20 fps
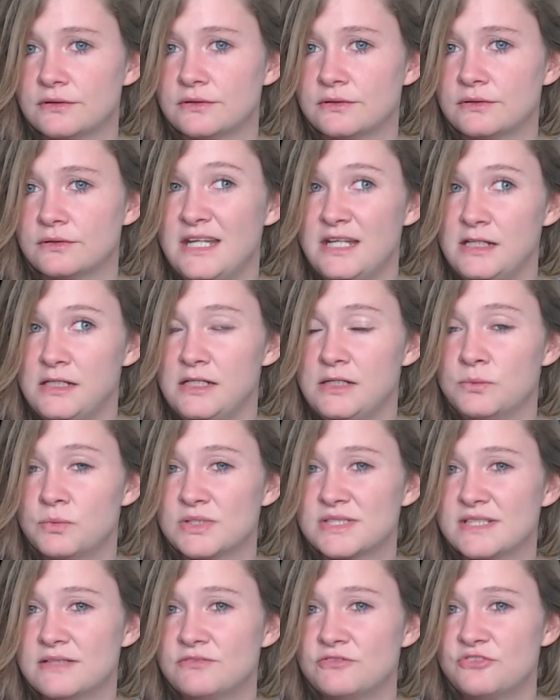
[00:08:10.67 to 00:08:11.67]
He
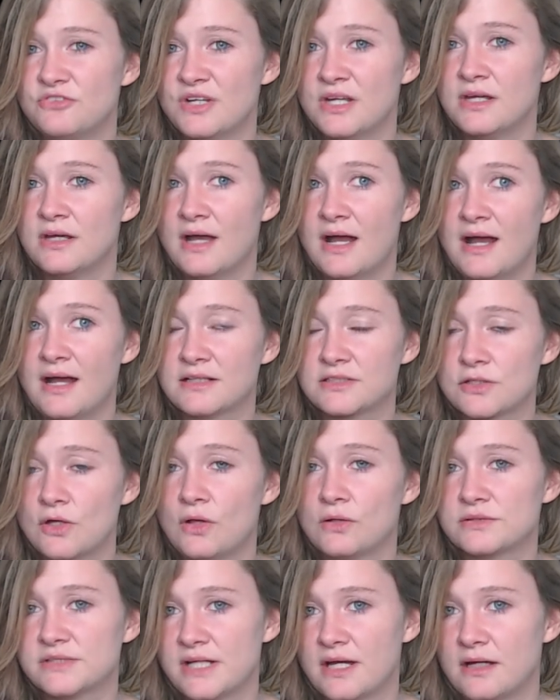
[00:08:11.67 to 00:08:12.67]
was in fear at
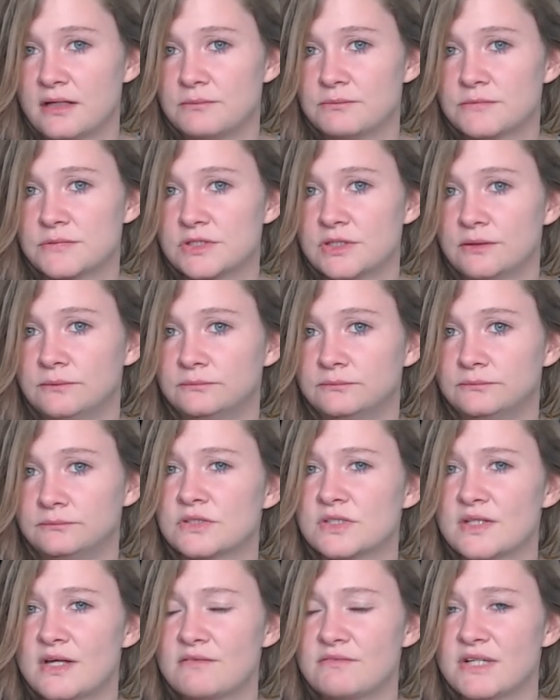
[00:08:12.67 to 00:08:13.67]
all times.
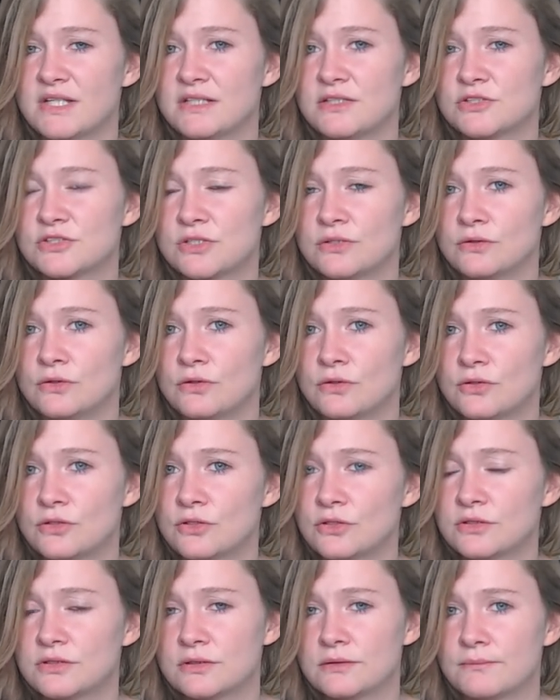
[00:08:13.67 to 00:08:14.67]
So that really doesn't look
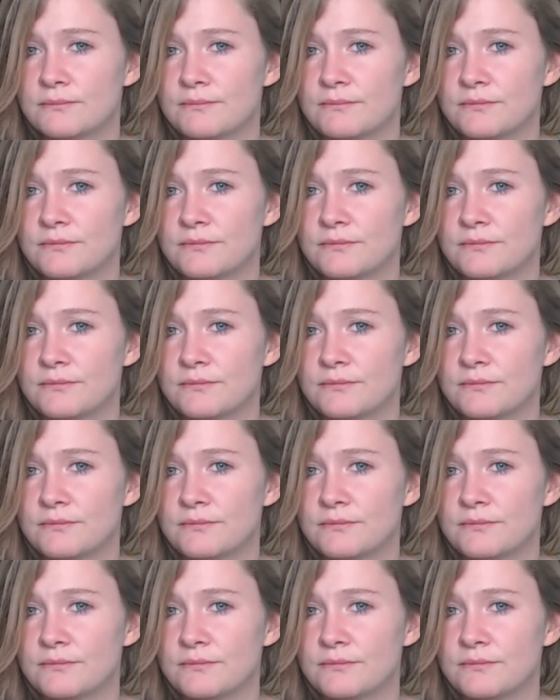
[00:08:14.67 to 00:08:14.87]
good